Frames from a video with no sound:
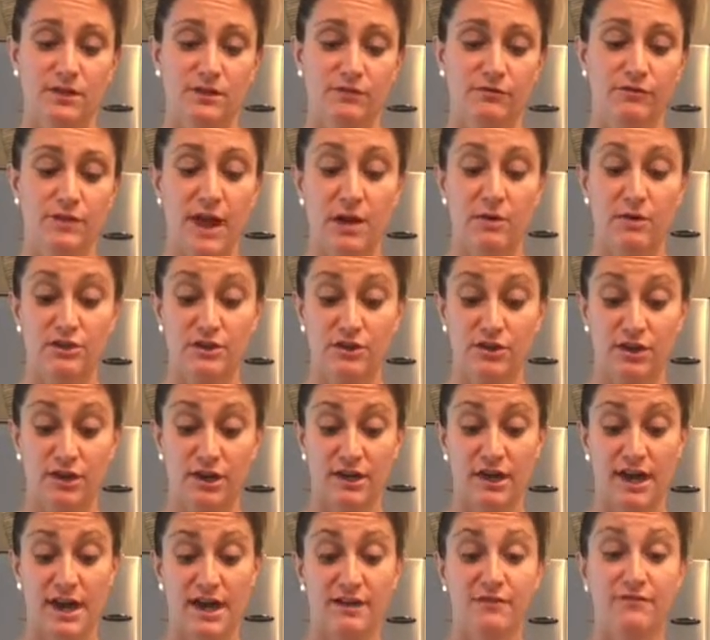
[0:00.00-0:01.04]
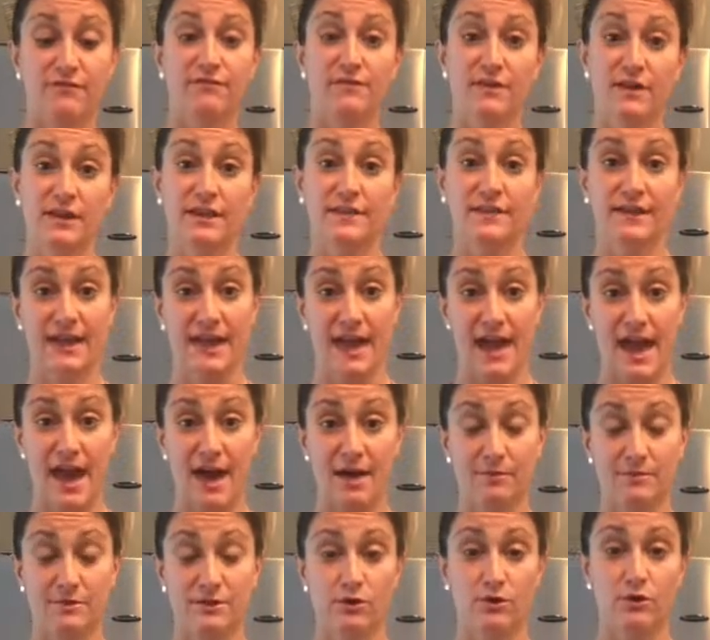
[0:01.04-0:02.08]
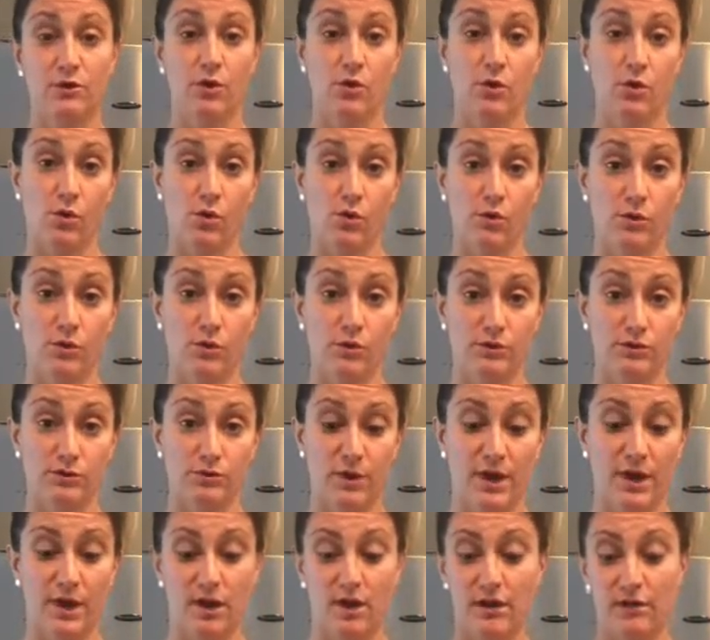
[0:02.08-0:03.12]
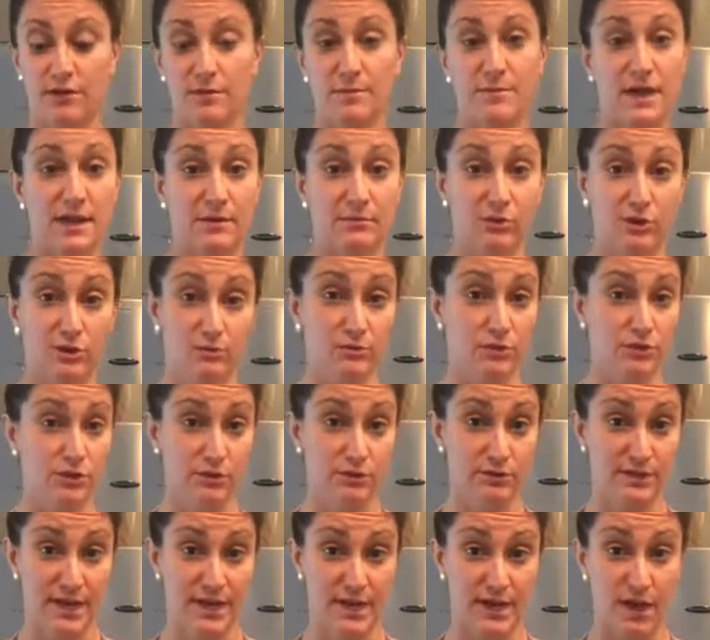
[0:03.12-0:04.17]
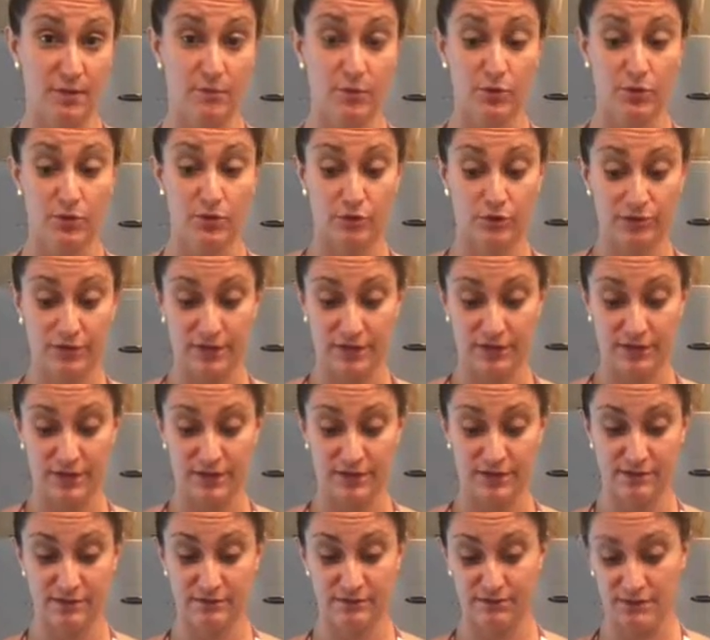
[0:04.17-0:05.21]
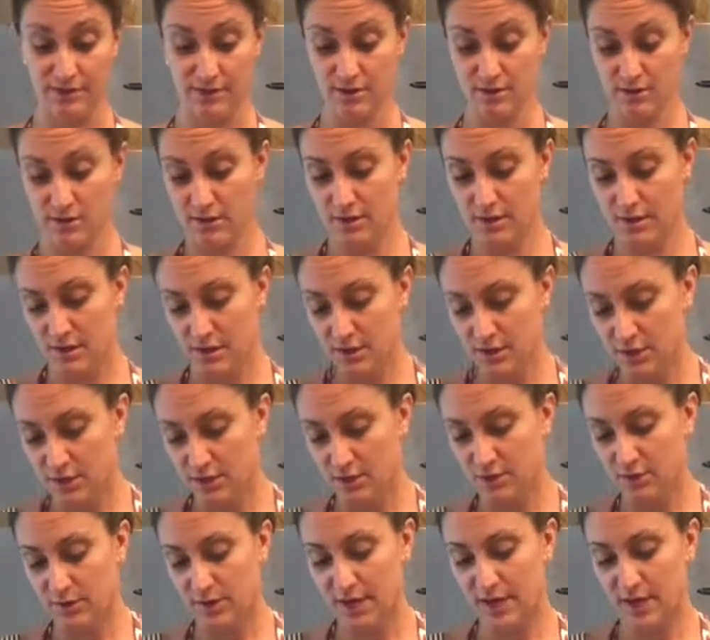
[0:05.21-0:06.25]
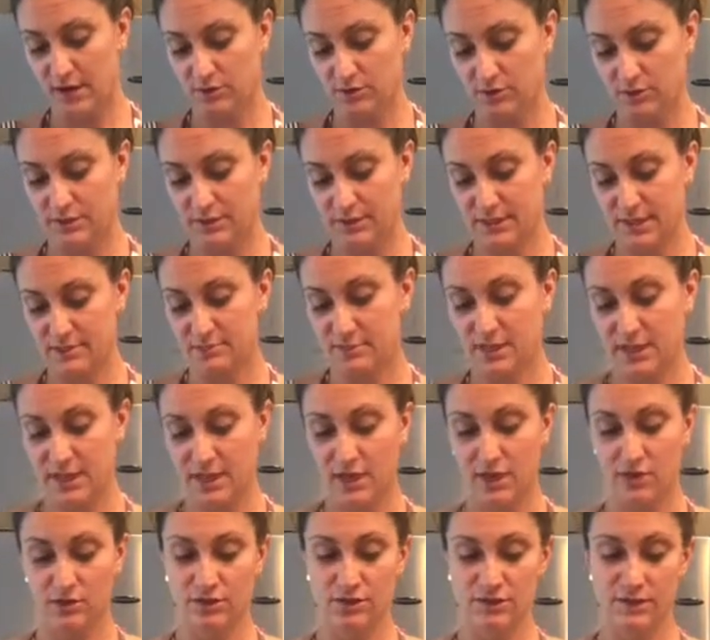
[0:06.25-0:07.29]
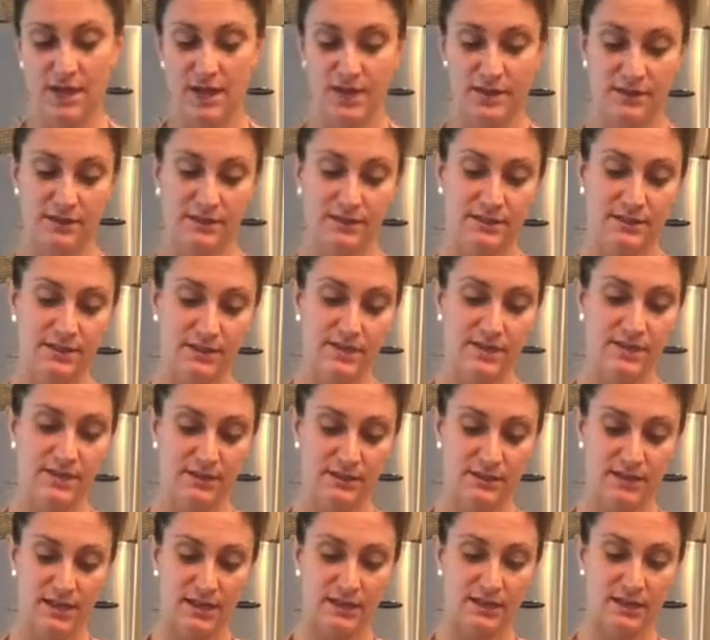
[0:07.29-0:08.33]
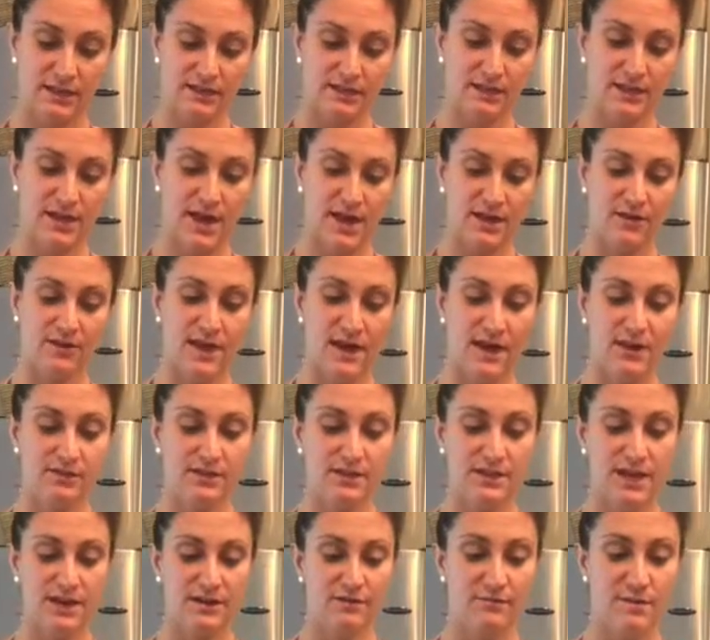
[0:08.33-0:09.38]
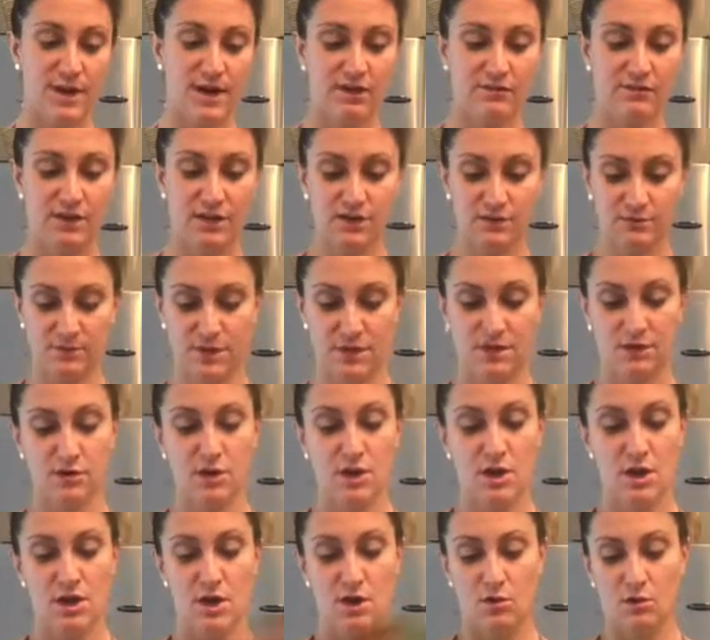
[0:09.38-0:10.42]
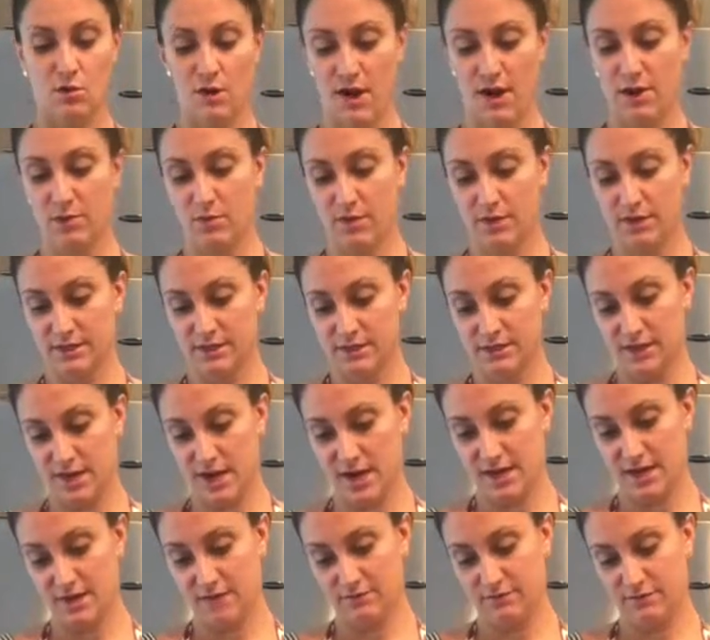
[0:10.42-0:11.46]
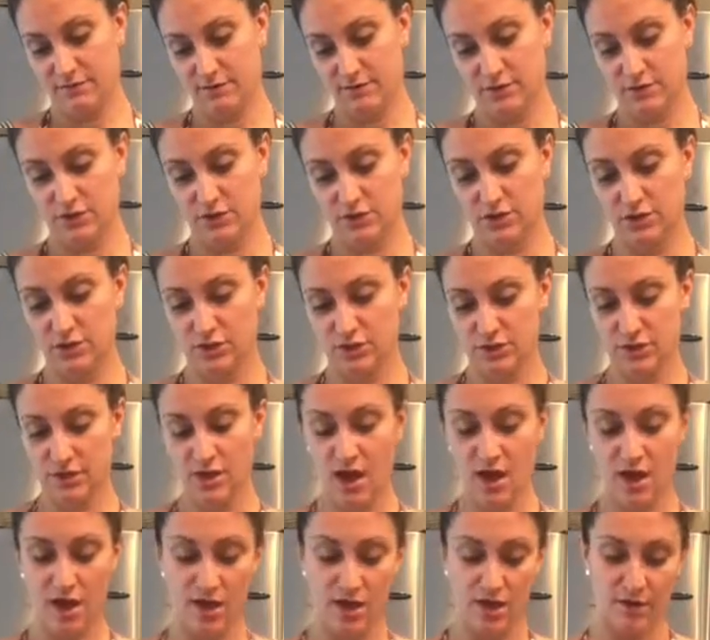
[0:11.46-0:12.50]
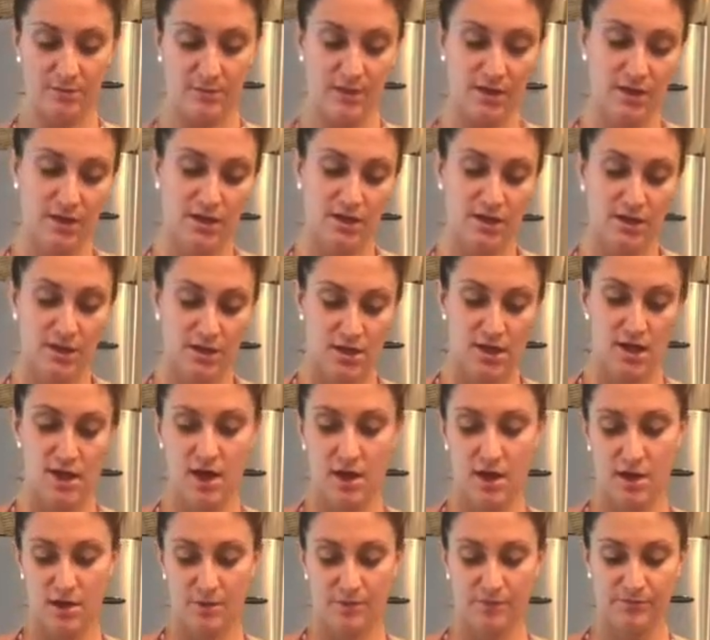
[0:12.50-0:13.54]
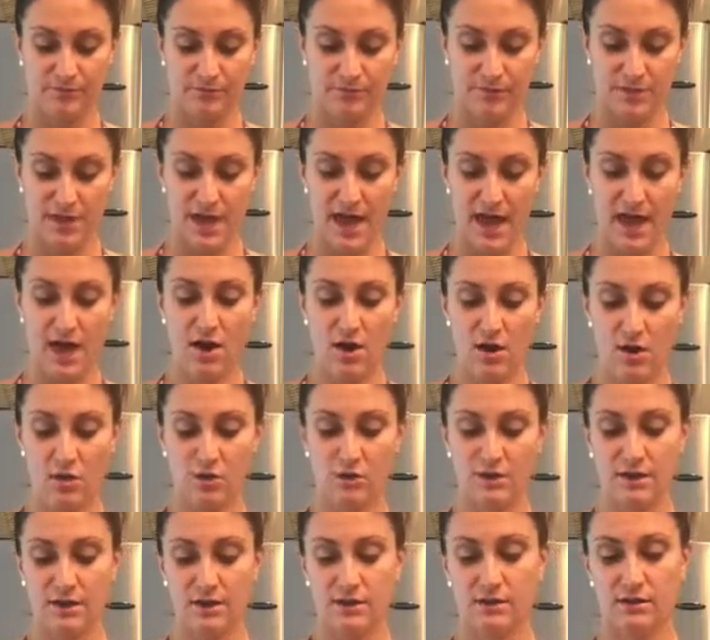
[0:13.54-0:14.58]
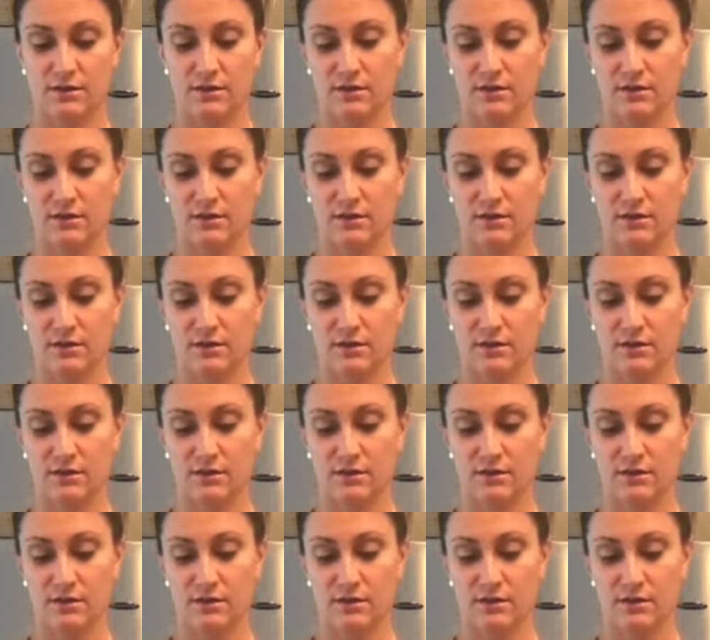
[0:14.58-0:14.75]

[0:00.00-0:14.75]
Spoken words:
flowers that are going to kind of fill in the gaps or the holes where the main blooms don't take up or the greenery doesn't fill. So again, I'll do the same thing. I'll just kind of set this on the outside of my arrangement where I want it to kind of come out,